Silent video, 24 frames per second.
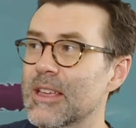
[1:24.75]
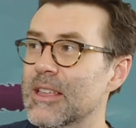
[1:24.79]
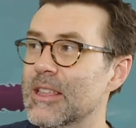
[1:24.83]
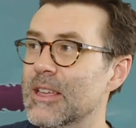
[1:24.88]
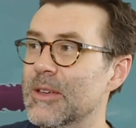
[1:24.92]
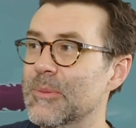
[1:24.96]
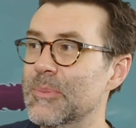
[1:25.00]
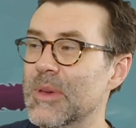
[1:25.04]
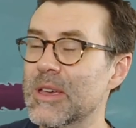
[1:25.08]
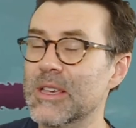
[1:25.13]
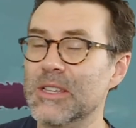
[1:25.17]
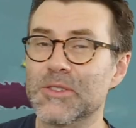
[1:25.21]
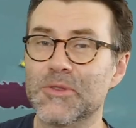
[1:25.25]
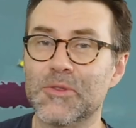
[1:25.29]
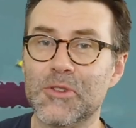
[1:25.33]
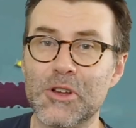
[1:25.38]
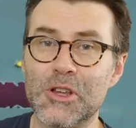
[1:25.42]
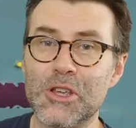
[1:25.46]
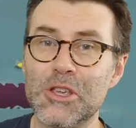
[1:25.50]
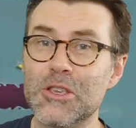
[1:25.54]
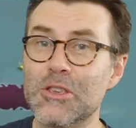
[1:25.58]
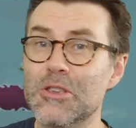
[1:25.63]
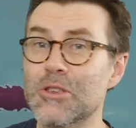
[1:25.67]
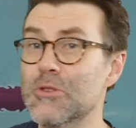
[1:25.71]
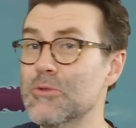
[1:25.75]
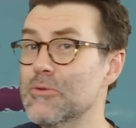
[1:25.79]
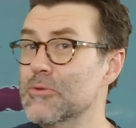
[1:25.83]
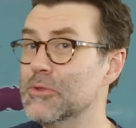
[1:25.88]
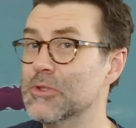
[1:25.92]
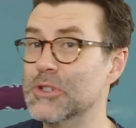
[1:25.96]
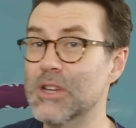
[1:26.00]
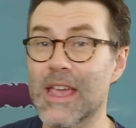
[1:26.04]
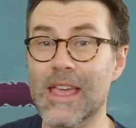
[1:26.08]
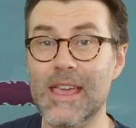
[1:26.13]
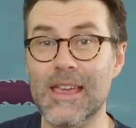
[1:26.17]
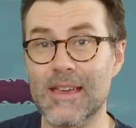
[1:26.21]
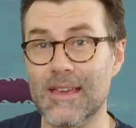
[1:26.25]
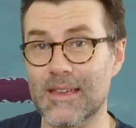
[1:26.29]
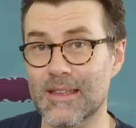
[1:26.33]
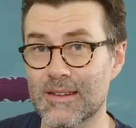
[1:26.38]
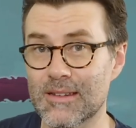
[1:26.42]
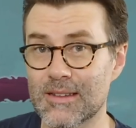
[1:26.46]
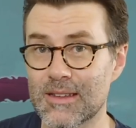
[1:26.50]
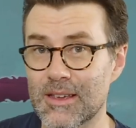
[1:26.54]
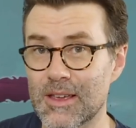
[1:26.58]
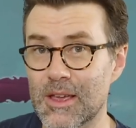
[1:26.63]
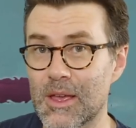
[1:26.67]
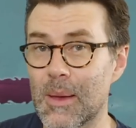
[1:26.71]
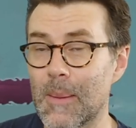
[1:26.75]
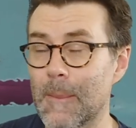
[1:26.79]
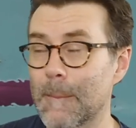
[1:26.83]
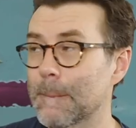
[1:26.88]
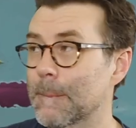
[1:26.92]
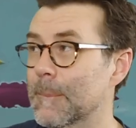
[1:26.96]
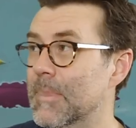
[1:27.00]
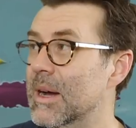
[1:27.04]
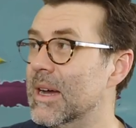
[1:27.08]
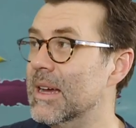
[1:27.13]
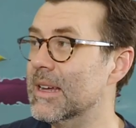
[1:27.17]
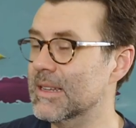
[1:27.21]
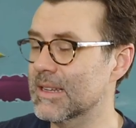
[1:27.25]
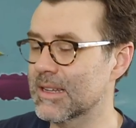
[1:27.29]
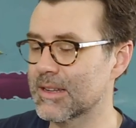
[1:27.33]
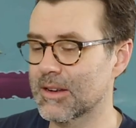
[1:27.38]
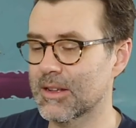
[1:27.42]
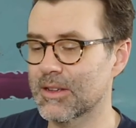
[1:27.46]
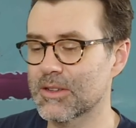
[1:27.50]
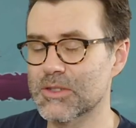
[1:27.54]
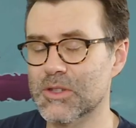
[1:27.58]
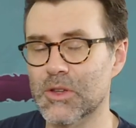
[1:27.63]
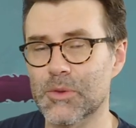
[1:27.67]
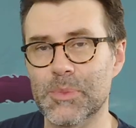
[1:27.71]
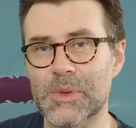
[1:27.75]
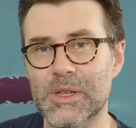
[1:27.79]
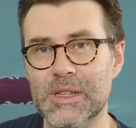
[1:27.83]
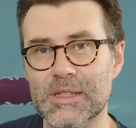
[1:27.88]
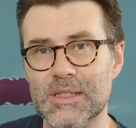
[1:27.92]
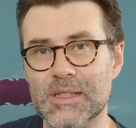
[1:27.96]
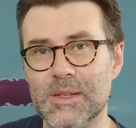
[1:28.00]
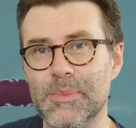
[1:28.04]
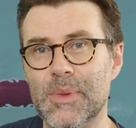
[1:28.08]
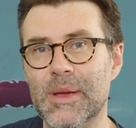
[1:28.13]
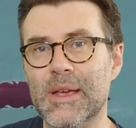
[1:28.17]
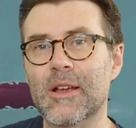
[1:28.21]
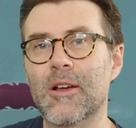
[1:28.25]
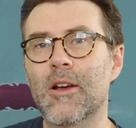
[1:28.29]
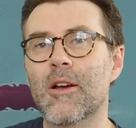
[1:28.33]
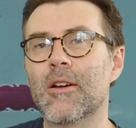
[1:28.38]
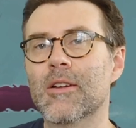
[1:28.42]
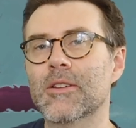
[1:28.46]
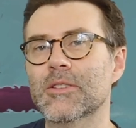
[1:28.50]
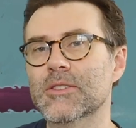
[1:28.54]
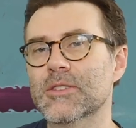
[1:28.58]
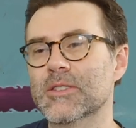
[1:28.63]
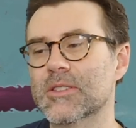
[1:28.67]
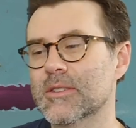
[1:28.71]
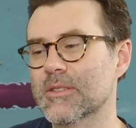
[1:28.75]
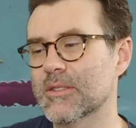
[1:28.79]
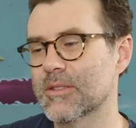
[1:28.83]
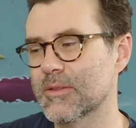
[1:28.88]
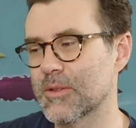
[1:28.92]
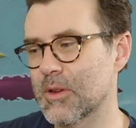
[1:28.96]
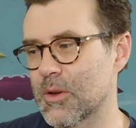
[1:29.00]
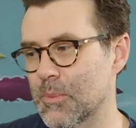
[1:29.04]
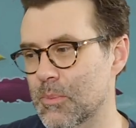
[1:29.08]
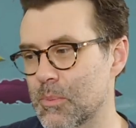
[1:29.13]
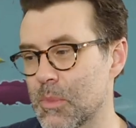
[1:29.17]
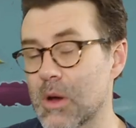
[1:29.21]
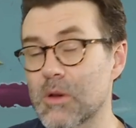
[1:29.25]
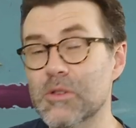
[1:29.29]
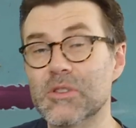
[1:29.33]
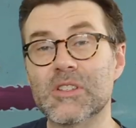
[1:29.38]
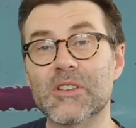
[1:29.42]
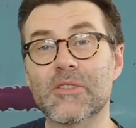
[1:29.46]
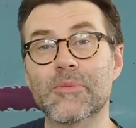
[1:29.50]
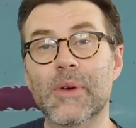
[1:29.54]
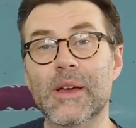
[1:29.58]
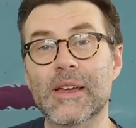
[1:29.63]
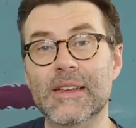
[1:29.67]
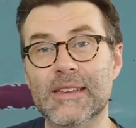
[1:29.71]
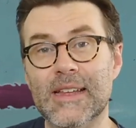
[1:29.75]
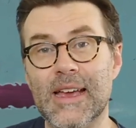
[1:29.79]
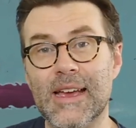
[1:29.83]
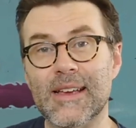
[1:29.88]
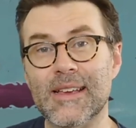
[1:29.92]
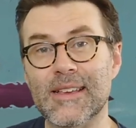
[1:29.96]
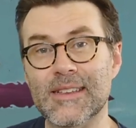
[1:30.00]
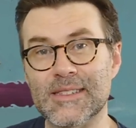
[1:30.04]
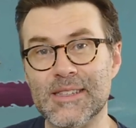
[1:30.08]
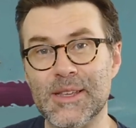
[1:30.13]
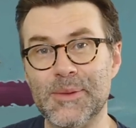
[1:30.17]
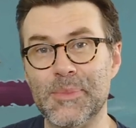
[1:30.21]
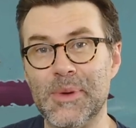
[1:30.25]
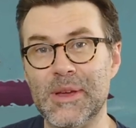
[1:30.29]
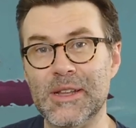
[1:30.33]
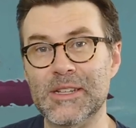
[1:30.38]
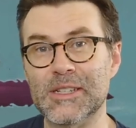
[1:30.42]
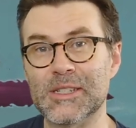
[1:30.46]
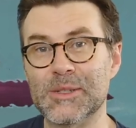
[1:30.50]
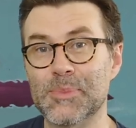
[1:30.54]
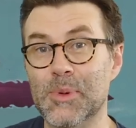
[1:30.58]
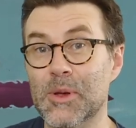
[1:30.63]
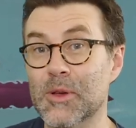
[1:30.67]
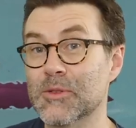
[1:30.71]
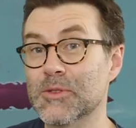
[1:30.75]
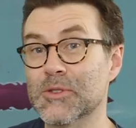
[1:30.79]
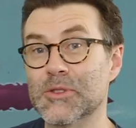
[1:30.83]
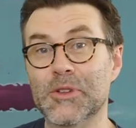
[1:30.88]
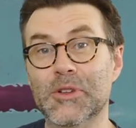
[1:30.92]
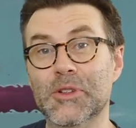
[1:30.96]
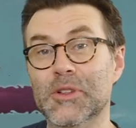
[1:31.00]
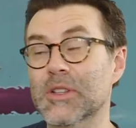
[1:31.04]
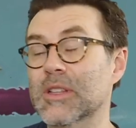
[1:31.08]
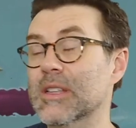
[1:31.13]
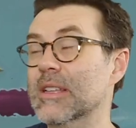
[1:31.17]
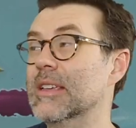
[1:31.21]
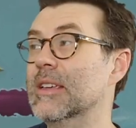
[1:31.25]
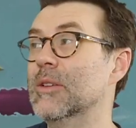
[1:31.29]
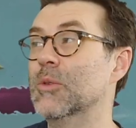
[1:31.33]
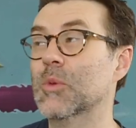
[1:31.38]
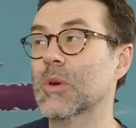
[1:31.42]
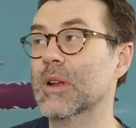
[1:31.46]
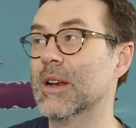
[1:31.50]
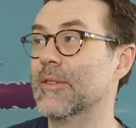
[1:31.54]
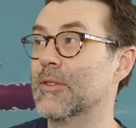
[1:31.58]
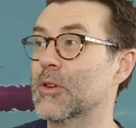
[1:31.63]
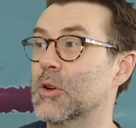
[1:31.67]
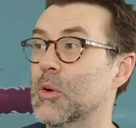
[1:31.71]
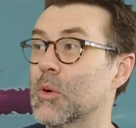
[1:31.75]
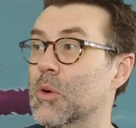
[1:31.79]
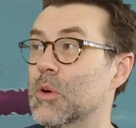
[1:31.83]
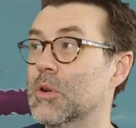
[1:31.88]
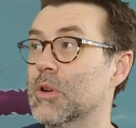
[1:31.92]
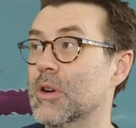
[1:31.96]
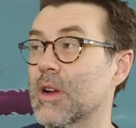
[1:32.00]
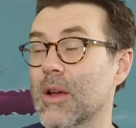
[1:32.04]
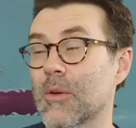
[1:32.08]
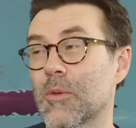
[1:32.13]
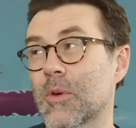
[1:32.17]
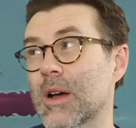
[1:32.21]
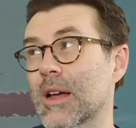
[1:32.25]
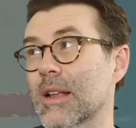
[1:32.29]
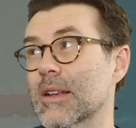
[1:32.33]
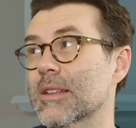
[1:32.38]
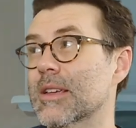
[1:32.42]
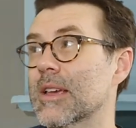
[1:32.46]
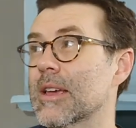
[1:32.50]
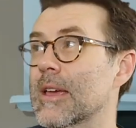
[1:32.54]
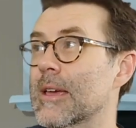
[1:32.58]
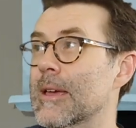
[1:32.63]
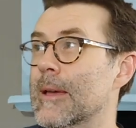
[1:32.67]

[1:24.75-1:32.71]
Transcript: It makes for a huge hand, but it also means that my cards, most of my deck is at my disposal in whatever order I want.